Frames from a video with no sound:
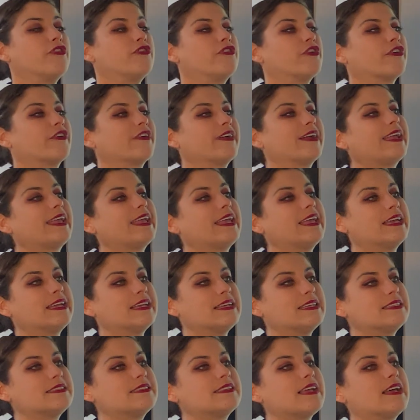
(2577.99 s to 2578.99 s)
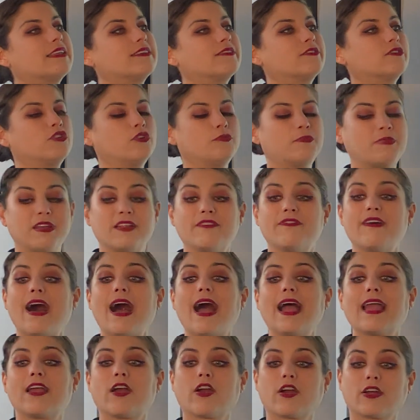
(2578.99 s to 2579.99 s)
There is a little bit of
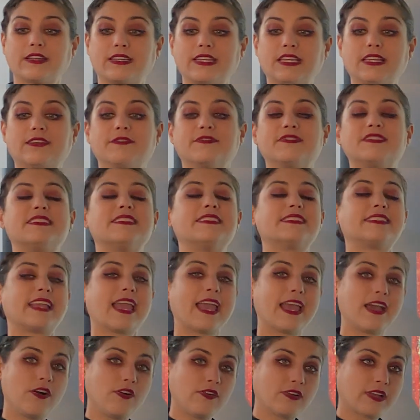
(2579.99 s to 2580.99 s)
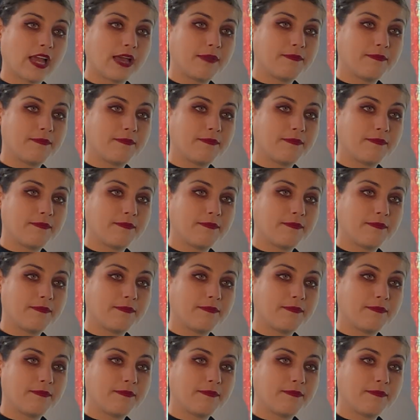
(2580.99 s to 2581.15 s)
hierarchy of scale